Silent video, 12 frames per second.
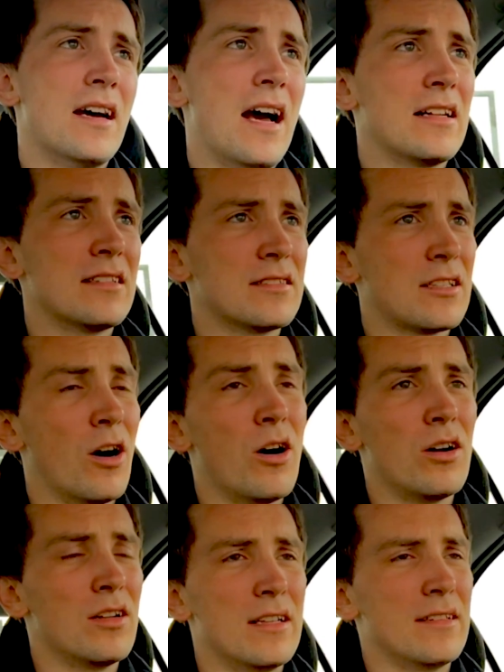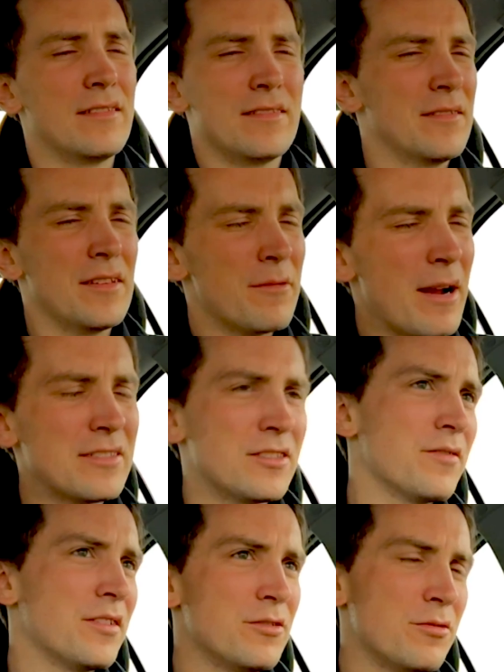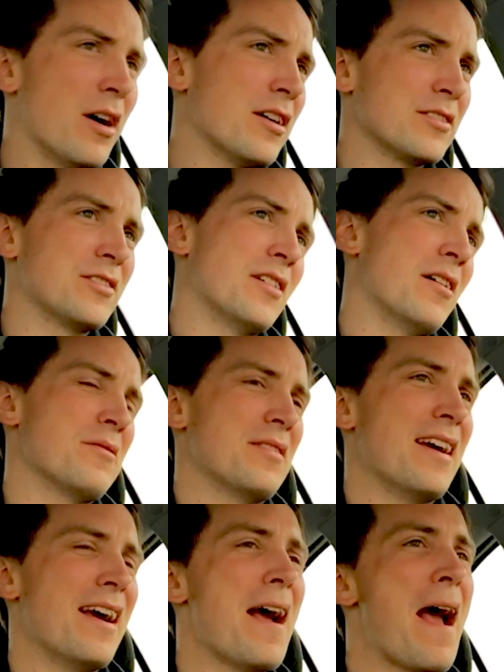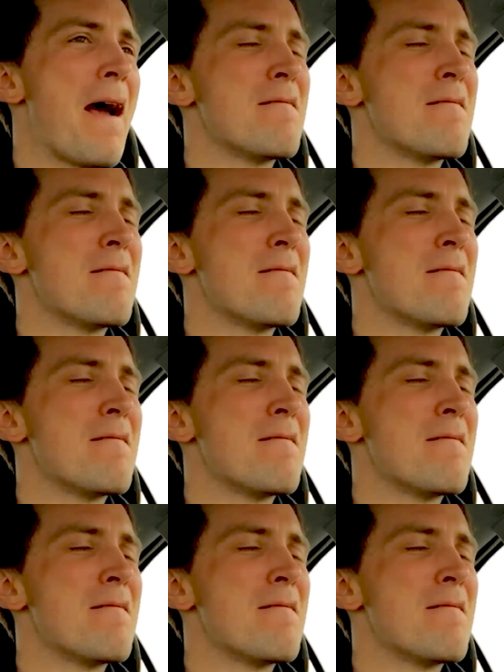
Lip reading: alcohol, the rest of the drugs out there.